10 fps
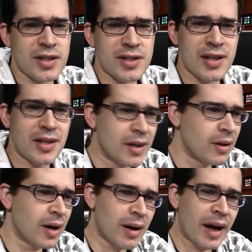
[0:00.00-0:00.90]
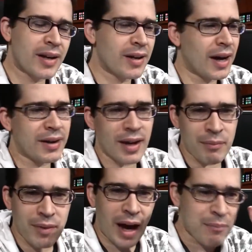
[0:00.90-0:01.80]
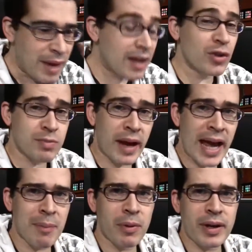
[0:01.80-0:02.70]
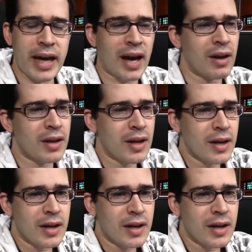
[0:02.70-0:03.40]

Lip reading: He said, I may lose my Apple account.